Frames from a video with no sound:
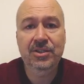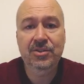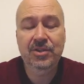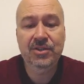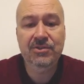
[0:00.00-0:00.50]

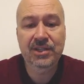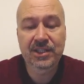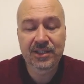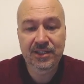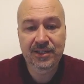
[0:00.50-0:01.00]

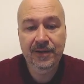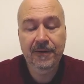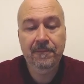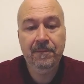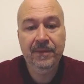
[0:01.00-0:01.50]
2018,
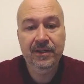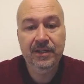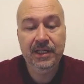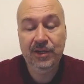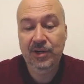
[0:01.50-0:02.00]

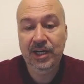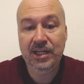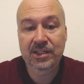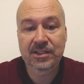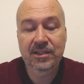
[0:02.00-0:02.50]
Caruana
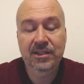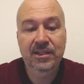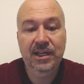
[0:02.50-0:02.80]
Carlsen.